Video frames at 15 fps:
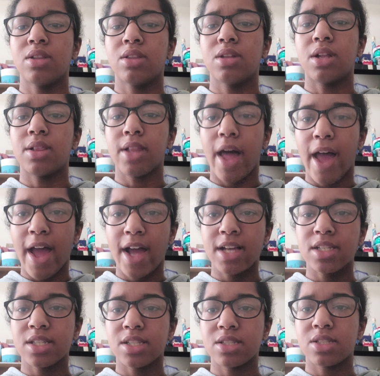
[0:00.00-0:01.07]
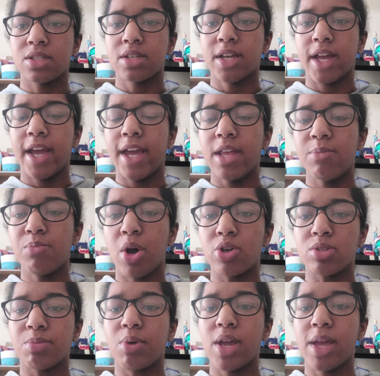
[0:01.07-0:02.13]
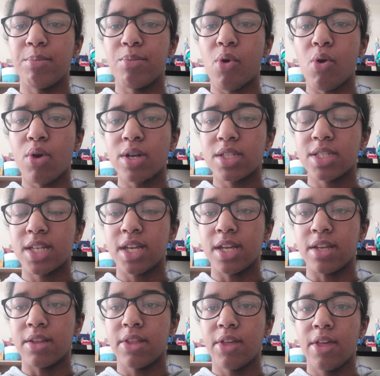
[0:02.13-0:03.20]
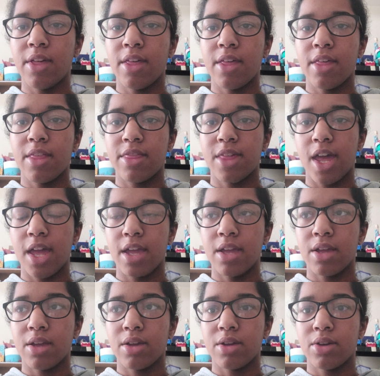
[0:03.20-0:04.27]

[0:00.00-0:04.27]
The last and most important thing